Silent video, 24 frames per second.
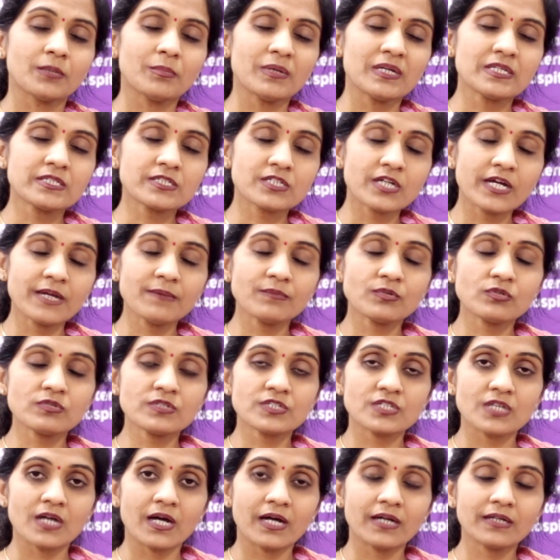best time to
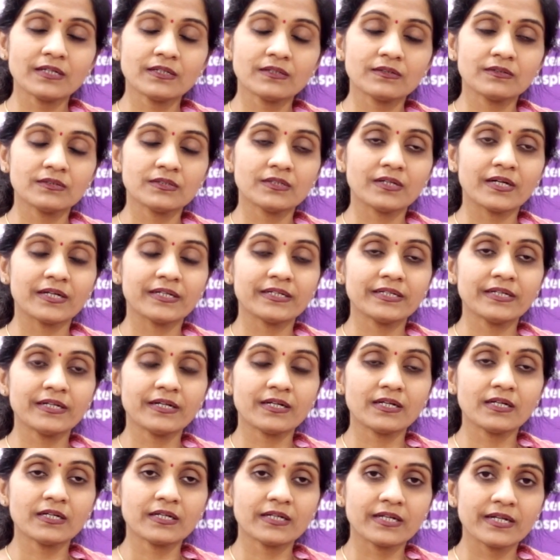start the
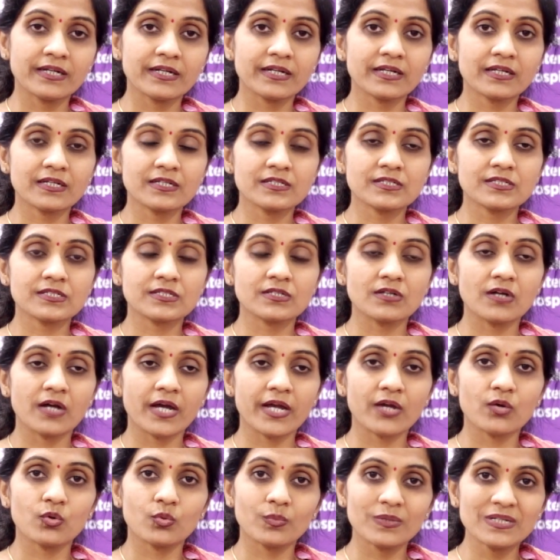antenatal clinic is,
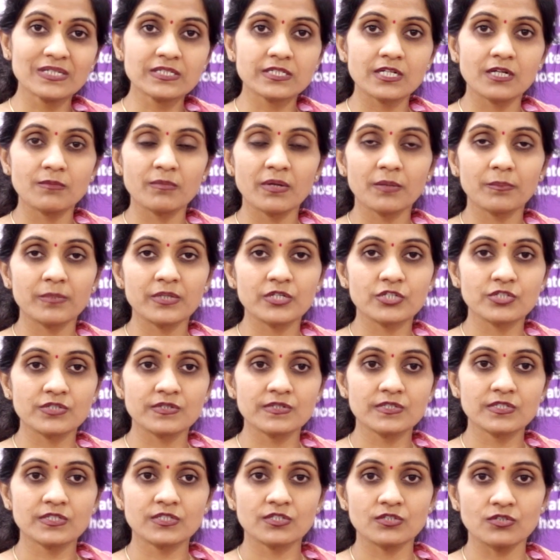I always tell my
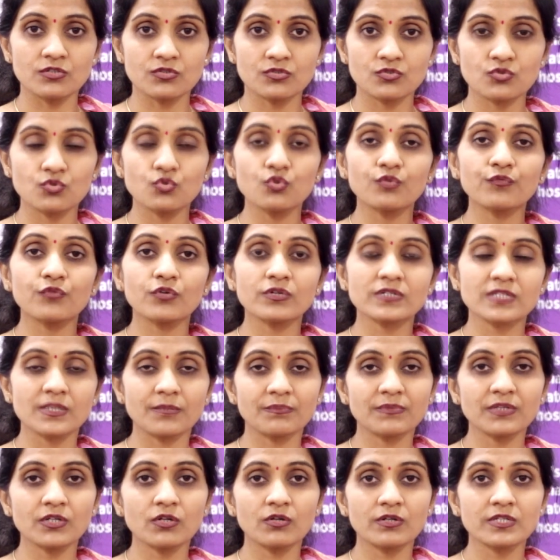patients to go for
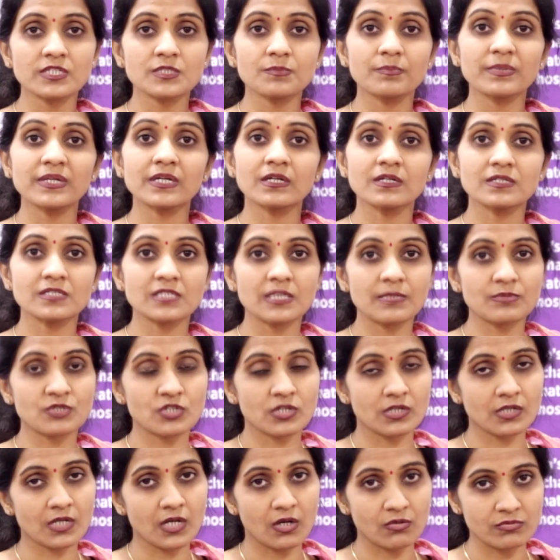something called as
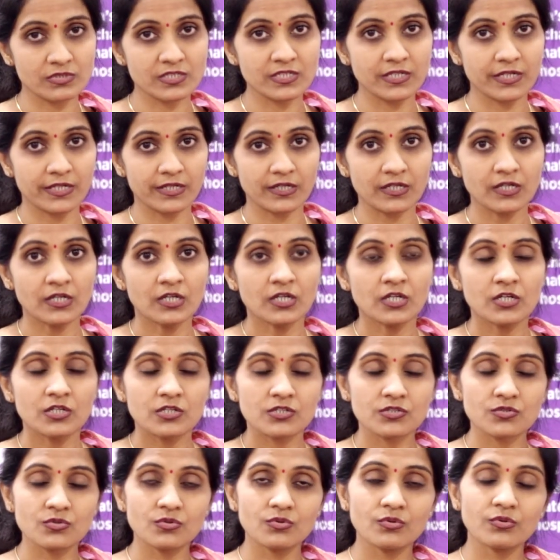preconceptional counseling.
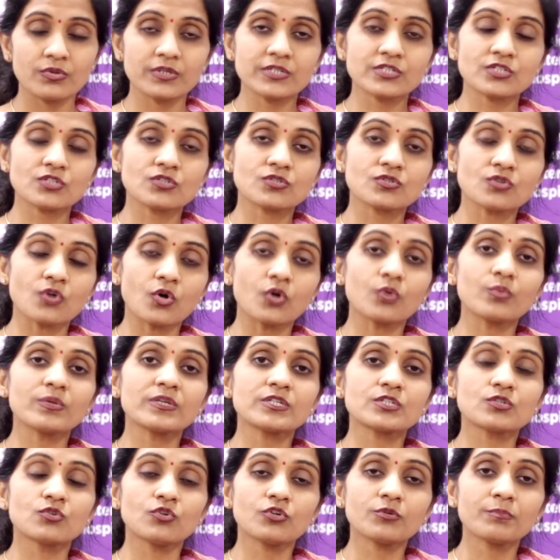So it's
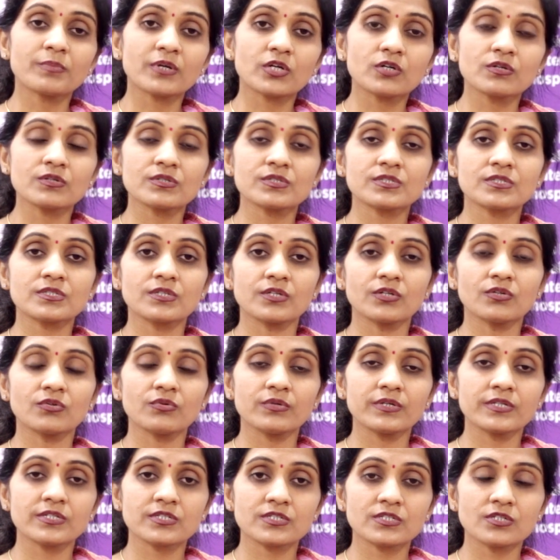always good because, you
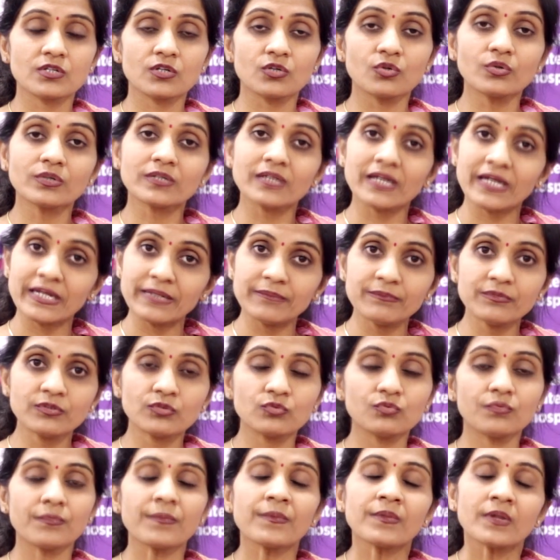know, it's a good time
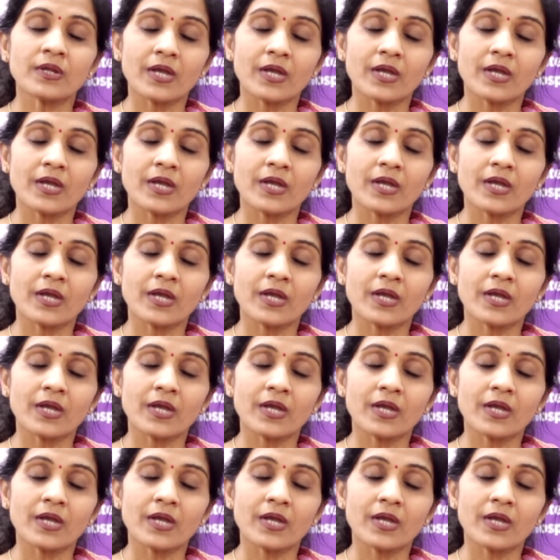to